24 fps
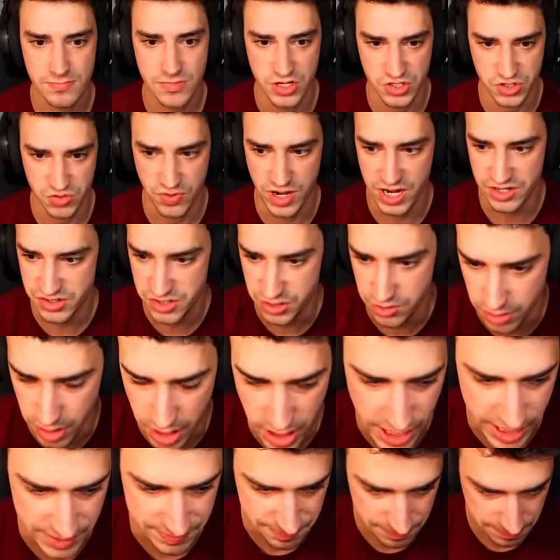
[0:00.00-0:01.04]
There's a round two, all
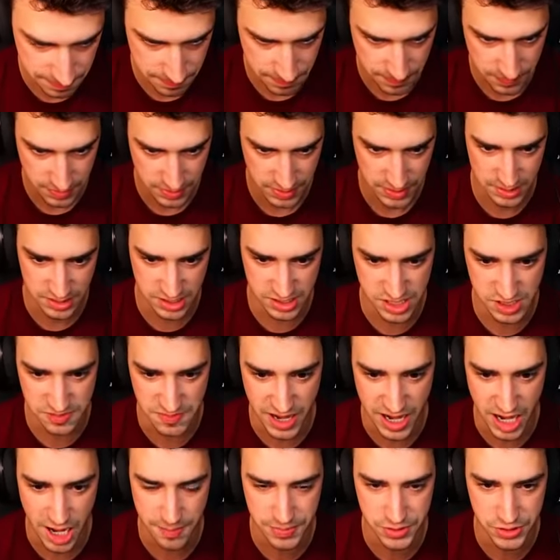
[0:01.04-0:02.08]
right. This is
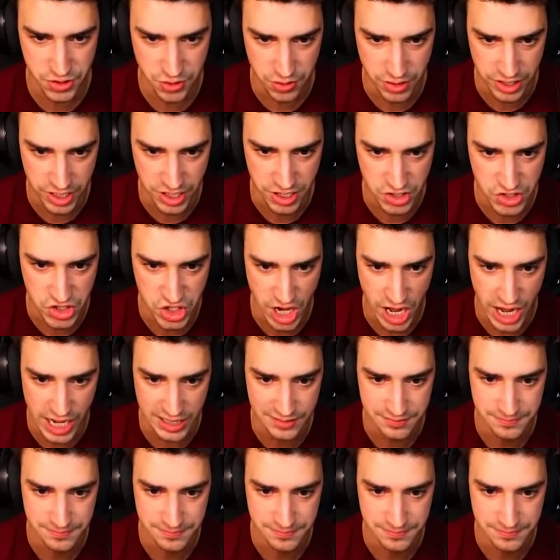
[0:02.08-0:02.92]
my opportunity to shine.